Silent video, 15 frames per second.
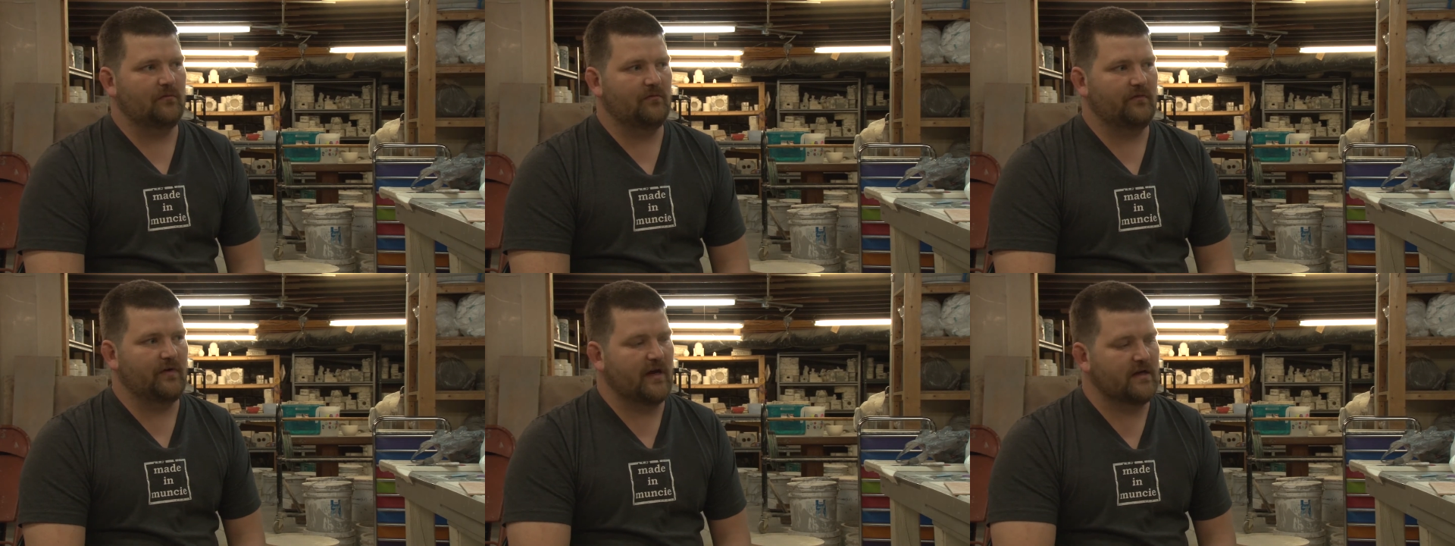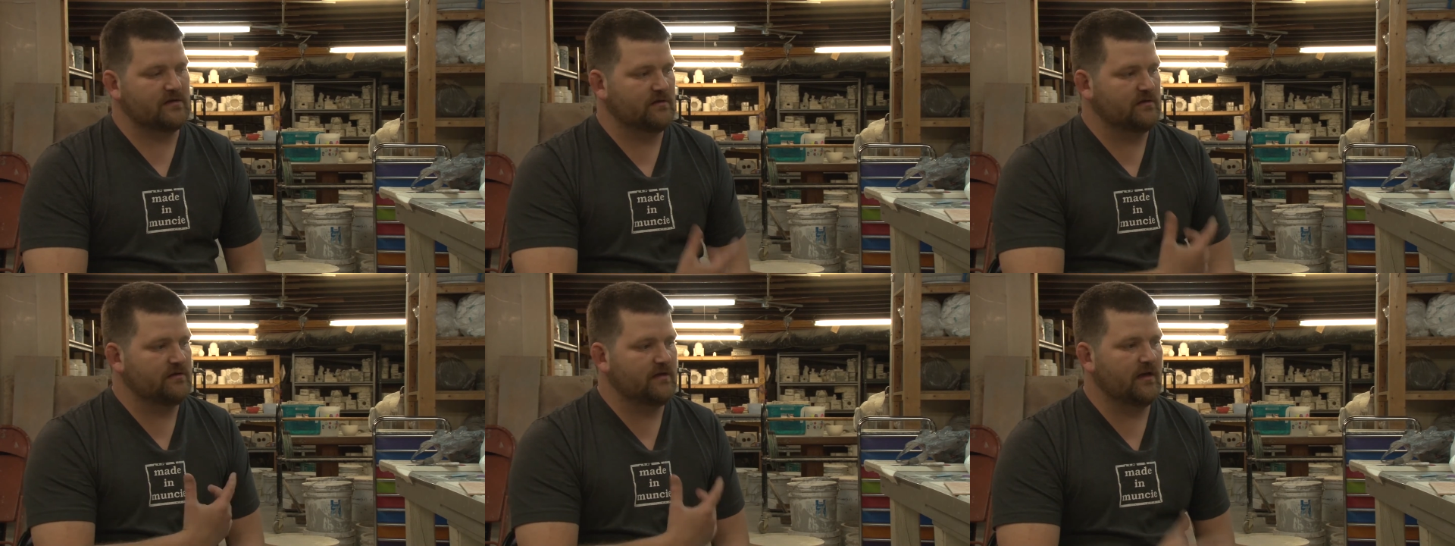
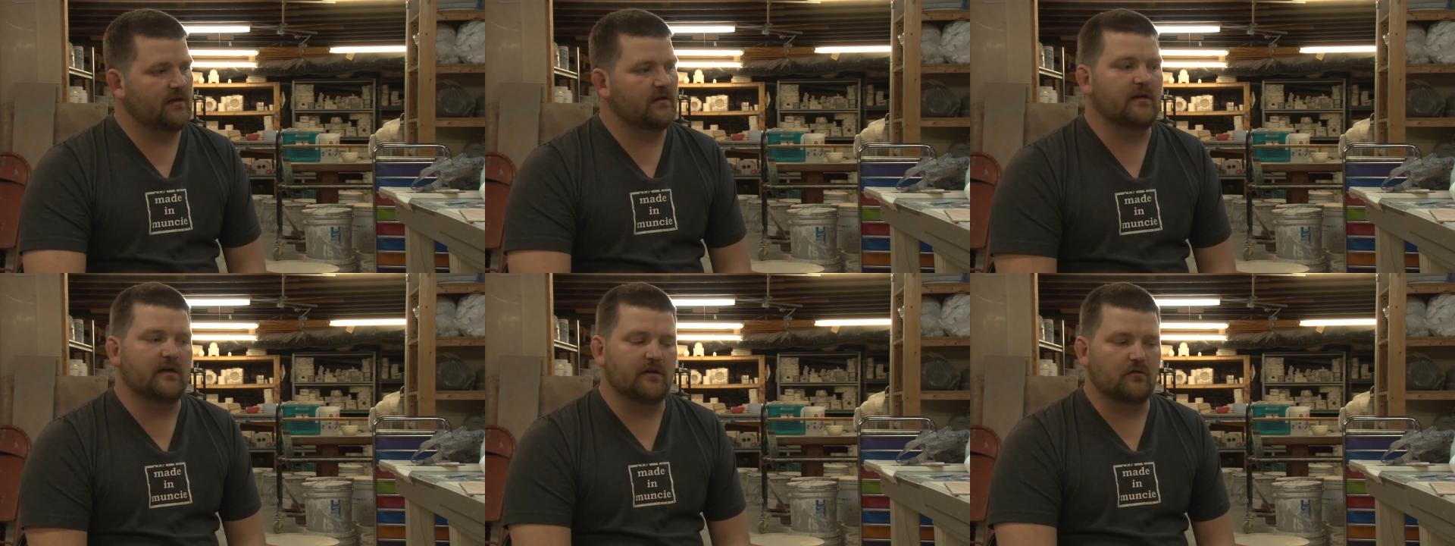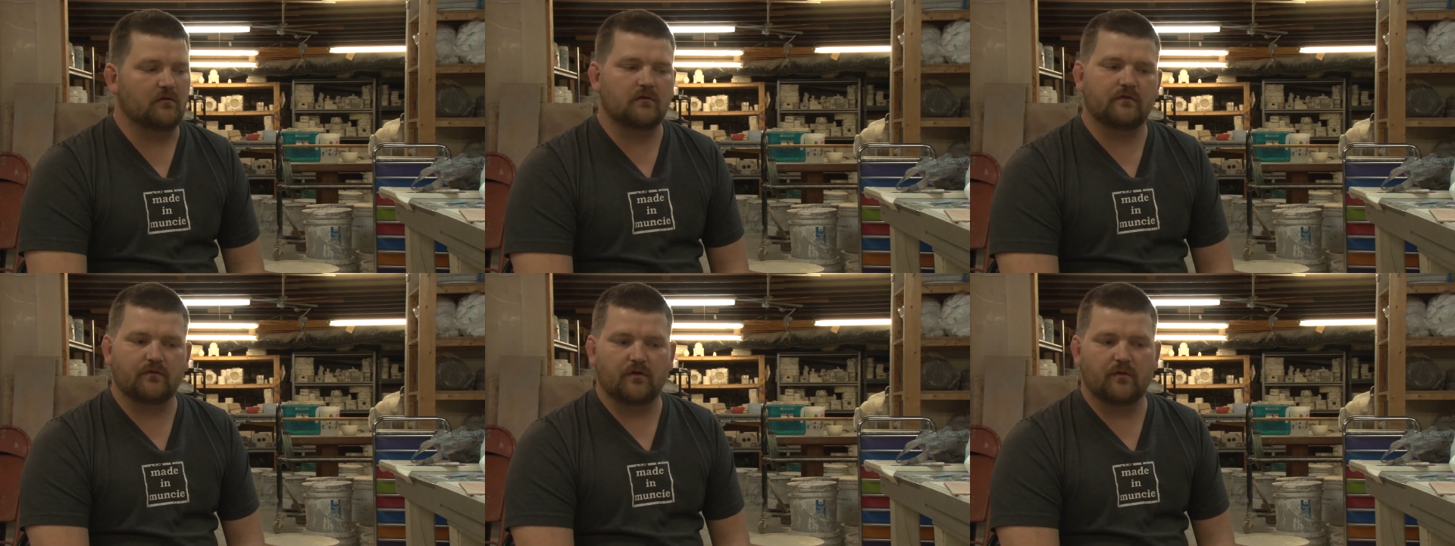Vance and Ted Neal
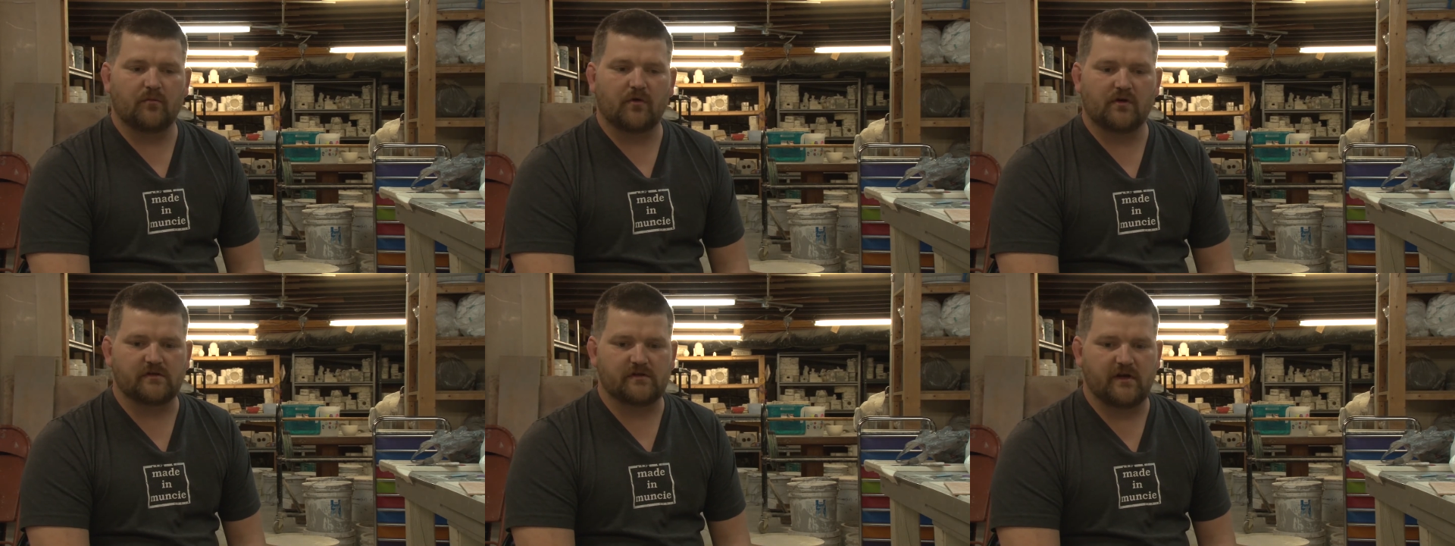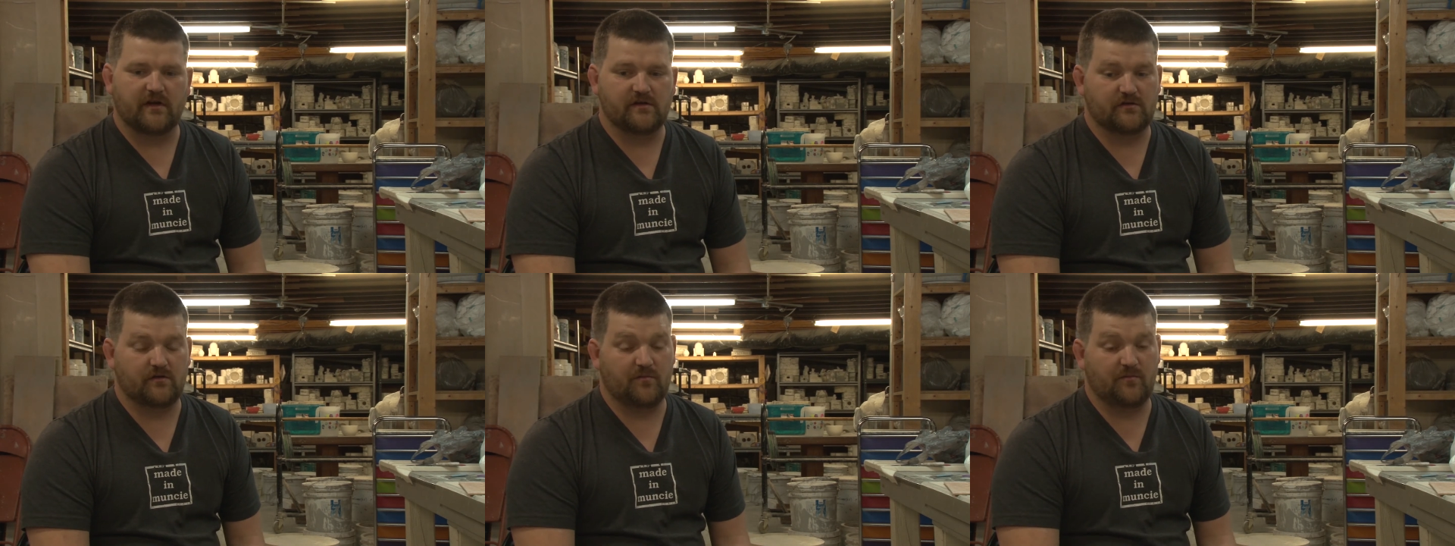over at Ball State,
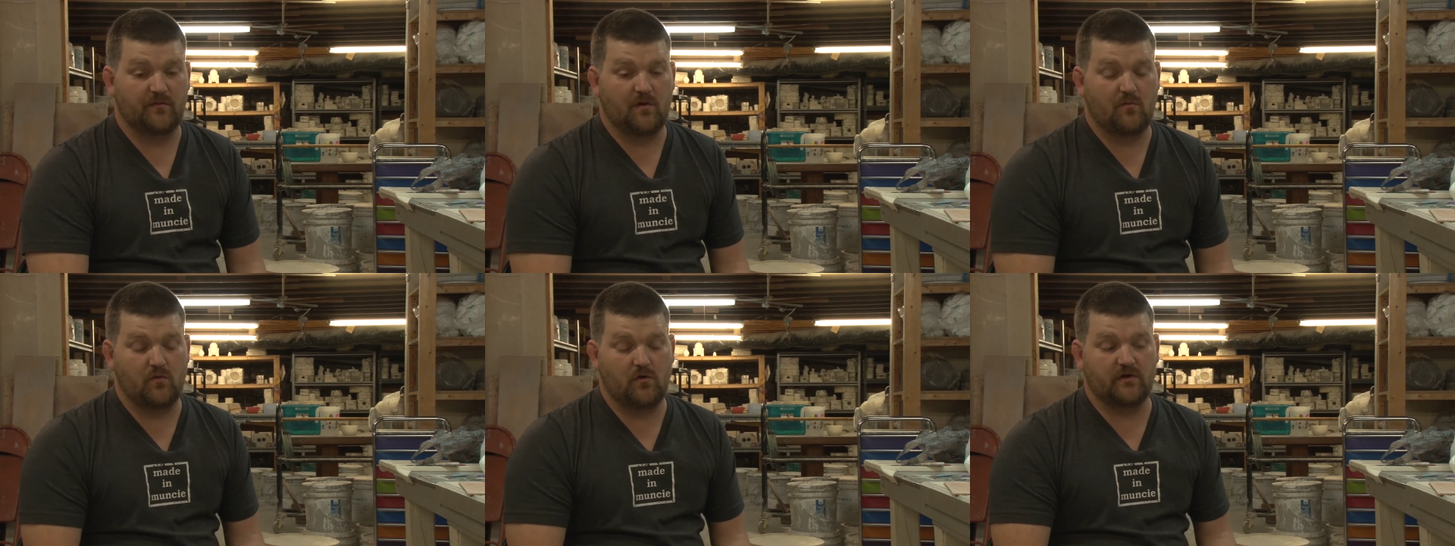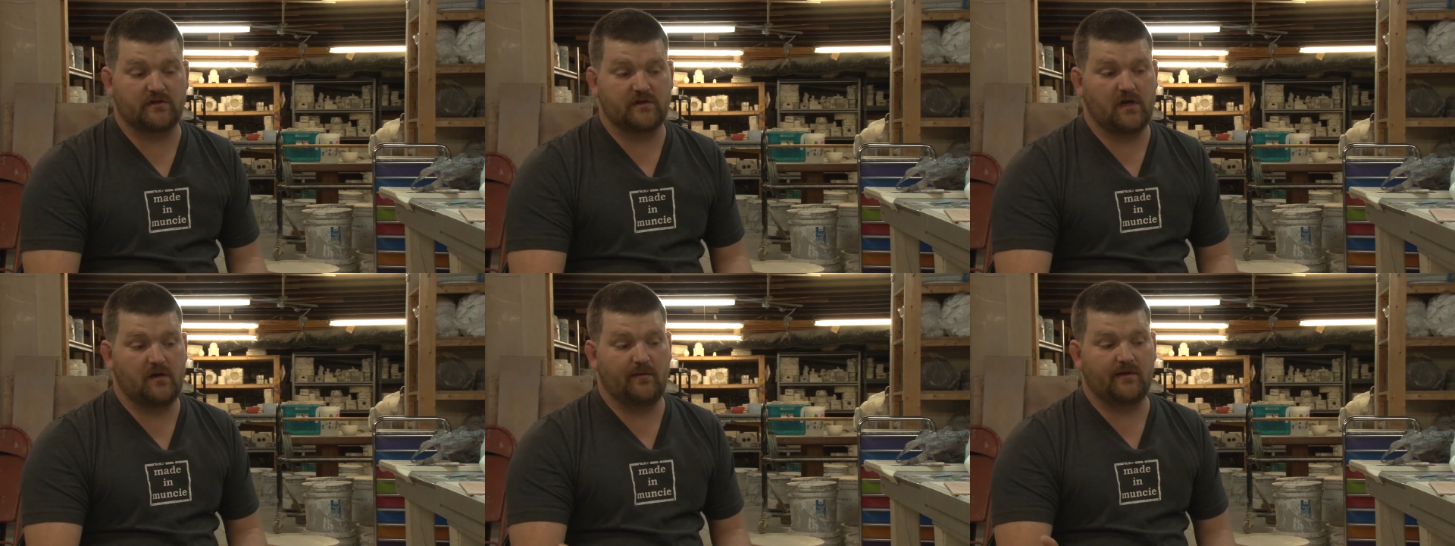and so I'm really
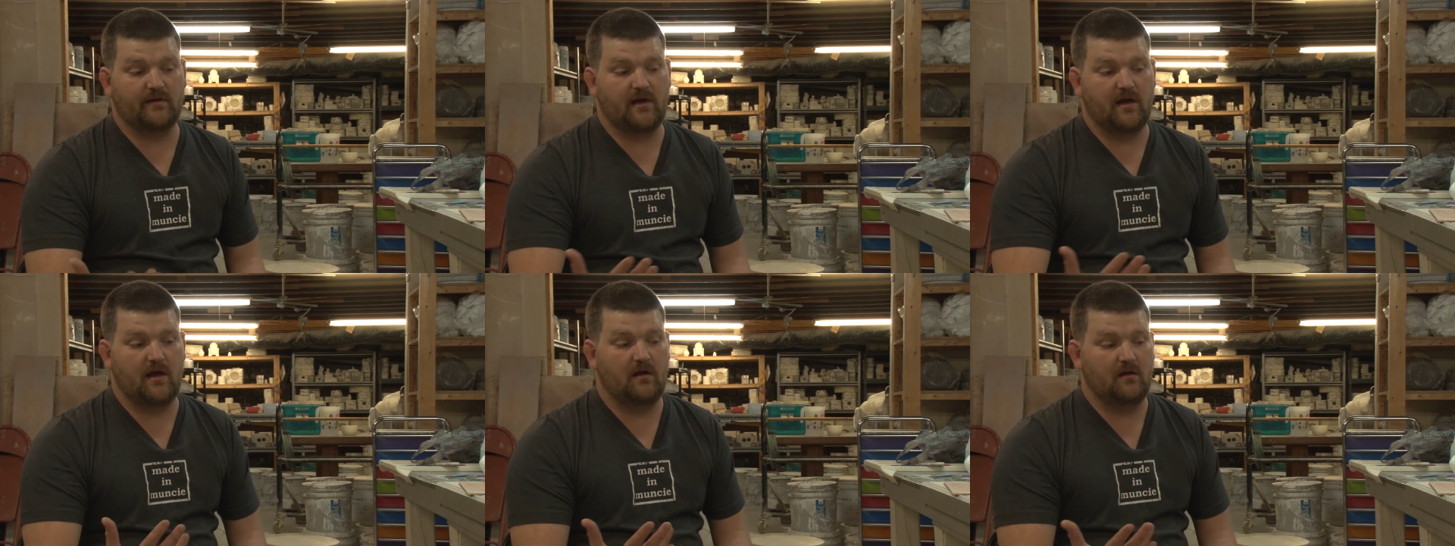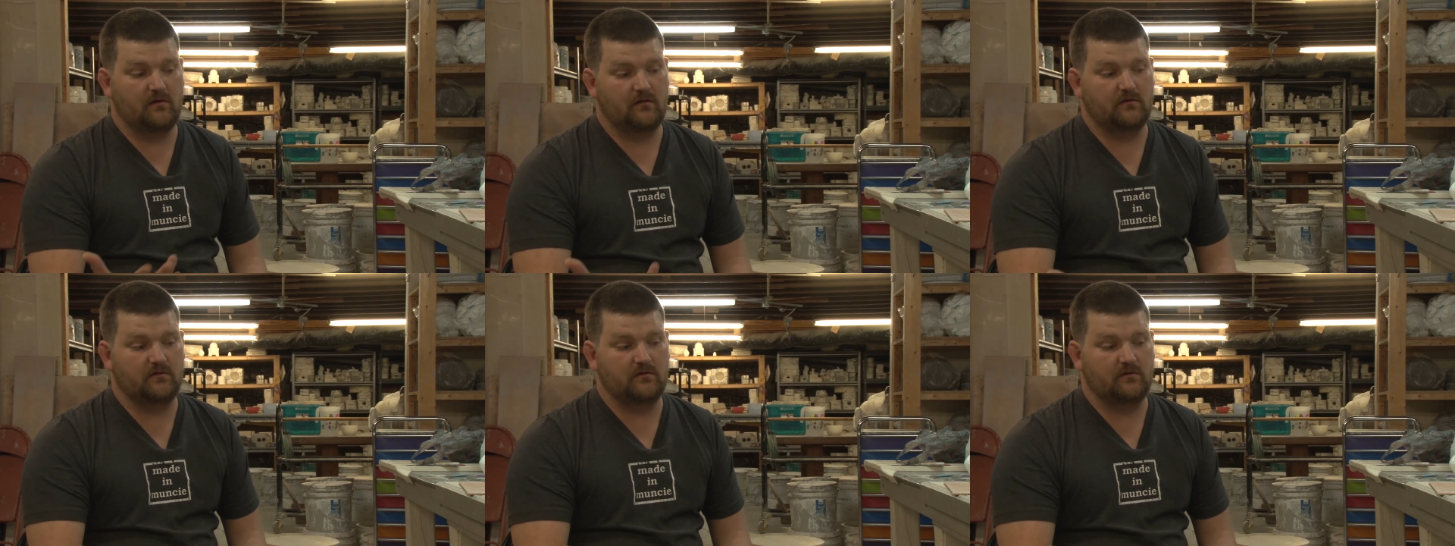excited about that,